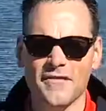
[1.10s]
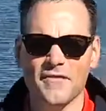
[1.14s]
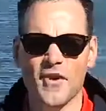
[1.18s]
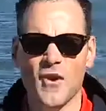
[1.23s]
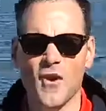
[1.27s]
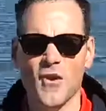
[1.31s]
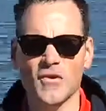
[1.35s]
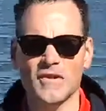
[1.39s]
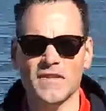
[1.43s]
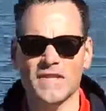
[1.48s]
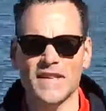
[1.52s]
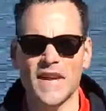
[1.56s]

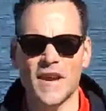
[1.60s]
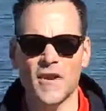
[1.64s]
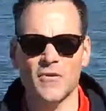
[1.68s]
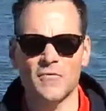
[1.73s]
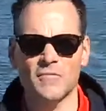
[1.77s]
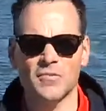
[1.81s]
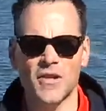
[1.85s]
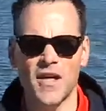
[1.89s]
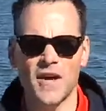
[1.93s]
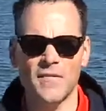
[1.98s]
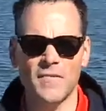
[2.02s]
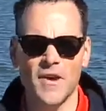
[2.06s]
folks,
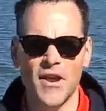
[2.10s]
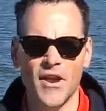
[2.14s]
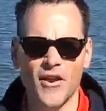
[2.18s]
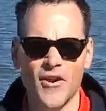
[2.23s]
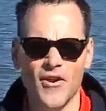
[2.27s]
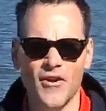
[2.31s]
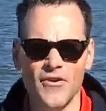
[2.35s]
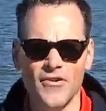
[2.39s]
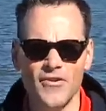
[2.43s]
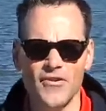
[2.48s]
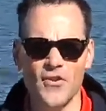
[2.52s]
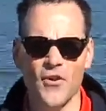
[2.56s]
Darren Plumb
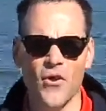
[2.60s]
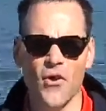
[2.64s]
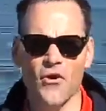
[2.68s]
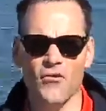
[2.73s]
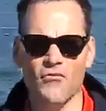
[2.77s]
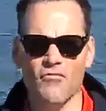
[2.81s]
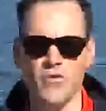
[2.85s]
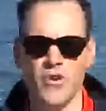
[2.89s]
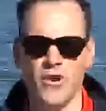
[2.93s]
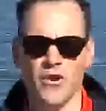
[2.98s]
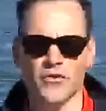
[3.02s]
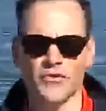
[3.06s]
here,
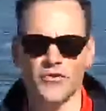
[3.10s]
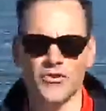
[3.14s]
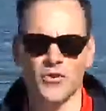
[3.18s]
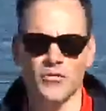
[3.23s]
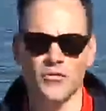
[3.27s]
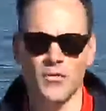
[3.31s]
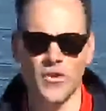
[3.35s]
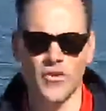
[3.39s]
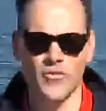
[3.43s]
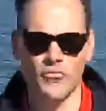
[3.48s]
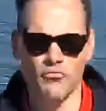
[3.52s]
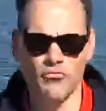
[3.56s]
your
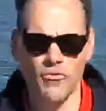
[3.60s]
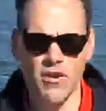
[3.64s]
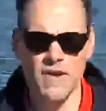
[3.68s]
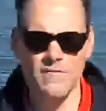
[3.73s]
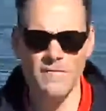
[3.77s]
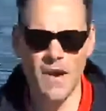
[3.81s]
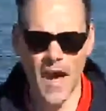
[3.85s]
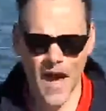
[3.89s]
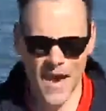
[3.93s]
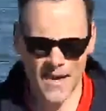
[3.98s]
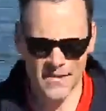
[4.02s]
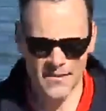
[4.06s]
realtor with
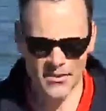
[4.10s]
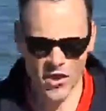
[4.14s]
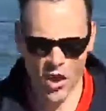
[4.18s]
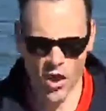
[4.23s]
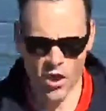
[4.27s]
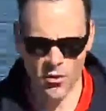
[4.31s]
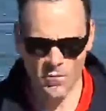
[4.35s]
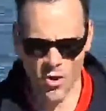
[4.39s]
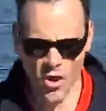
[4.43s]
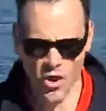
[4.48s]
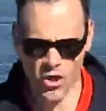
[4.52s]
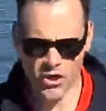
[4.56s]
RE/MAX
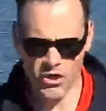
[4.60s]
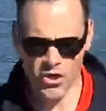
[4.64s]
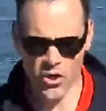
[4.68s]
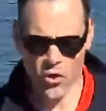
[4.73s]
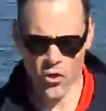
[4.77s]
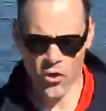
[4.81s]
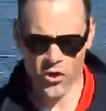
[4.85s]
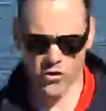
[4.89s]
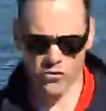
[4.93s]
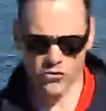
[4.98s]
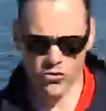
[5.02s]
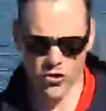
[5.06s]
Hallmark
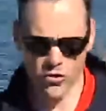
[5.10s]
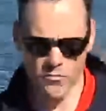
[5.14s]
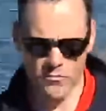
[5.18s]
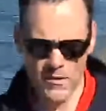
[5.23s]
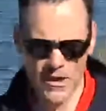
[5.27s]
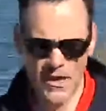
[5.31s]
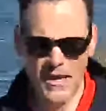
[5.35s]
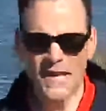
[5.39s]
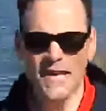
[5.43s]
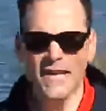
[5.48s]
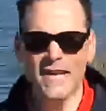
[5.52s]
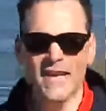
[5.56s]
York Group,
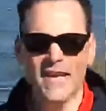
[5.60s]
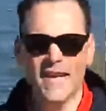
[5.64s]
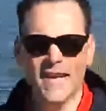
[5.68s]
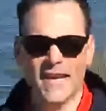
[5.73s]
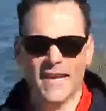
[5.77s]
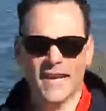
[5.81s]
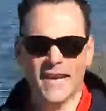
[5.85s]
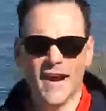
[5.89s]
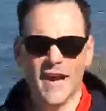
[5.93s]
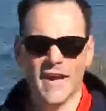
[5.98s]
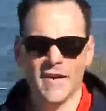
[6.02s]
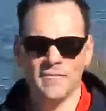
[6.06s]

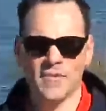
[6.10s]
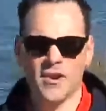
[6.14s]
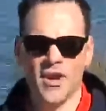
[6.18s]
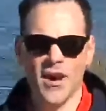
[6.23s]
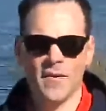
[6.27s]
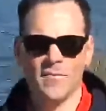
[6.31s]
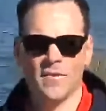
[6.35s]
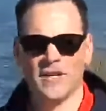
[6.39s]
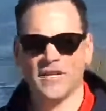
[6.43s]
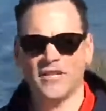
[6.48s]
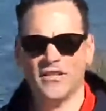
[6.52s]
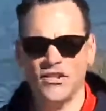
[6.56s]
and I am
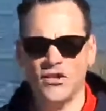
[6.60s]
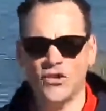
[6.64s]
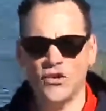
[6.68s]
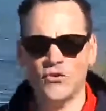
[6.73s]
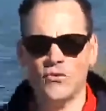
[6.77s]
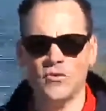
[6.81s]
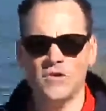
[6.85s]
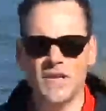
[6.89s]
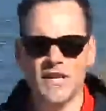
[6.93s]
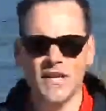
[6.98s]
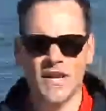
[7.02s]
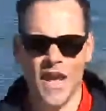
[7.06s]
coming to
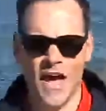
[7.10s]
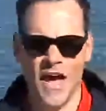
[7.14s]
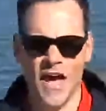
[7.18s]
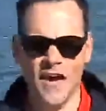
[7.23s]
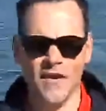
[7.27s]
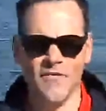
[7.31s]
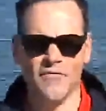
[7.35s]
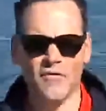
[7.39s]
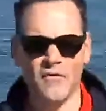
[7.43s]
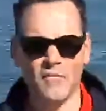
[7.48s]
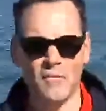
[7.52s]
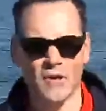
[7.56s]
you
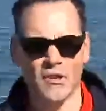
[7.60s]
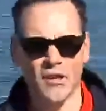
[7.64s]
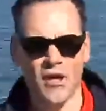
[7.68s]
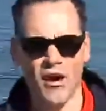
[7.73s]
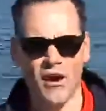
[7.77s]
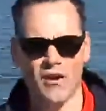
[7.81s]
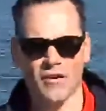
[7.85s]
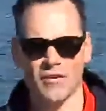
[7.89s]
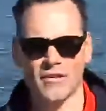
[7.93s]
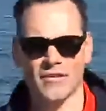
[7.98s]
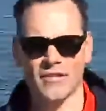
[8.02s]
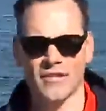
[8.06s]
today from
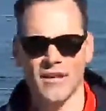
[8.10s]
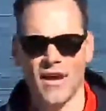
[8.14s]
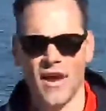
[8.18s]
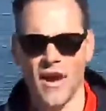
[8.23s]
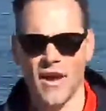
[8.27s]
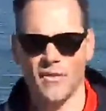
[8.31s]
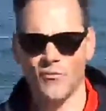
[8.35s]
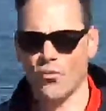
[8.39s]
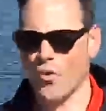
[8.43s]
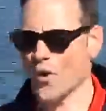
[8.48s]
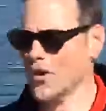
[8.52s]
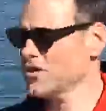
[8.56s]

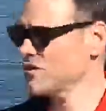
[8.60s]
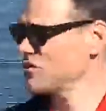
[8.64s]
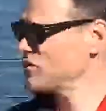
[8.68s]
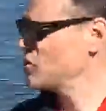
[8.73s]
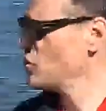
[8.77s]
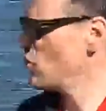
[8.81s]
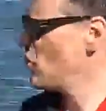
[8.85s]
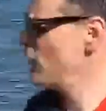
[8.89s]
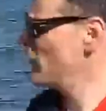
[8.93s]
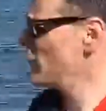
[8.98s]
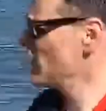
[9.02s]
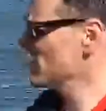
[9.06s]
alongside one of
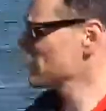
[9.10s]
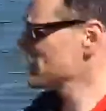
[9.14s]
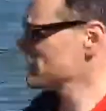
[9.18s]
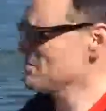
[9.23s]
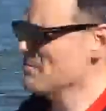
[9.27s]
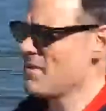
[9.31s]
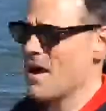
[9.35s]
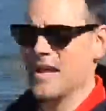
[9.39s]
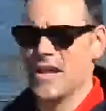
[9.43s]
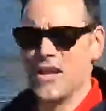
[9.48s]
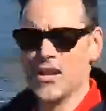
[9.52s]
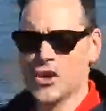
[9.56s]
Stouffville's
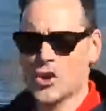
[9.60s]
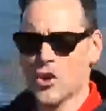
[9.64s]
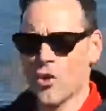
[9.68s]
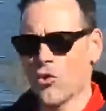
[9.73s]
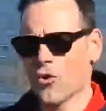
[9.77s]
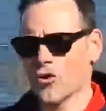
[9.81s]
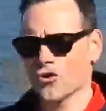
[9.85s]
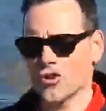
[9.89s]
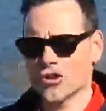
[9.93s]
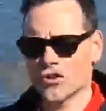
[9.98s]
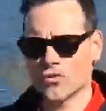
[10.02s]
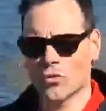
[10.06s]
many
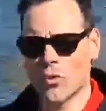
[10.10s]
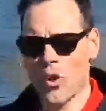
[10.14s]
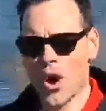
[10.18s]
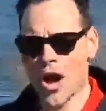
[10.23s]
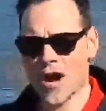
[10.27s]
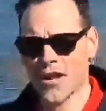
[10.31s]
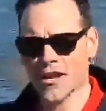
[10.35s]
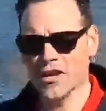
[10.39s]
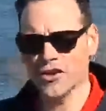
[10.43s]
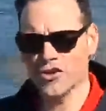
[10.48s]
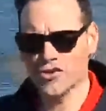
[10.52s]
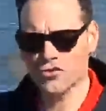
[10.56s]
gorgeous
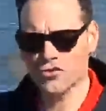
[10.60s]
walking